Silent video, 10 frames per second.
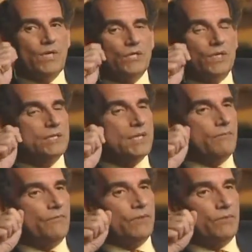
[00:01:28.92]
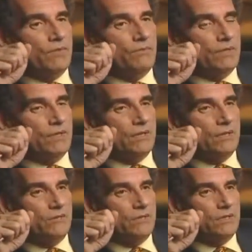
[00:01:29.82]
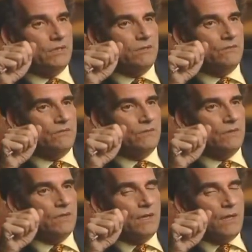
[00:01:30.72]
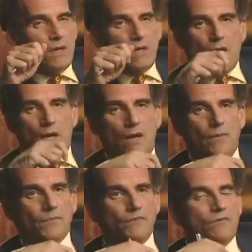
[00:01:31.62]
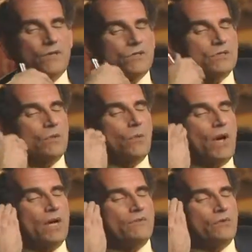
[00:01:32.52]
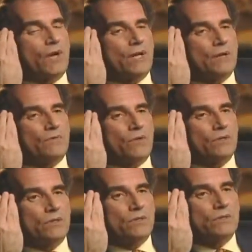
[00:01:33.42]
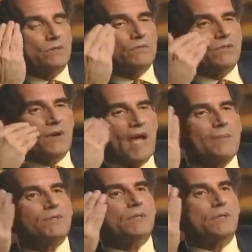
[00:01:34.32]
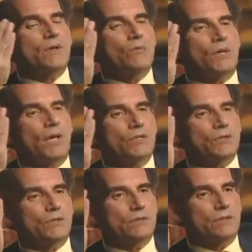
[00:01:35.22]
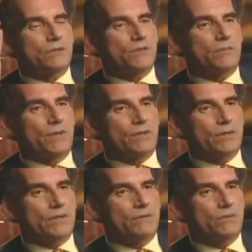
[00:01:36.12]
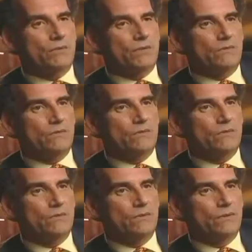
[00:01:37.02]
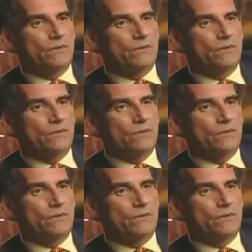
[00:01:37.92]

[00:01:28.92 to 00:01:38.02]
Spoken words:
which, except for the reproductive system, features a wide variety of organ systems that are absolutely homological to the North American timber wolf.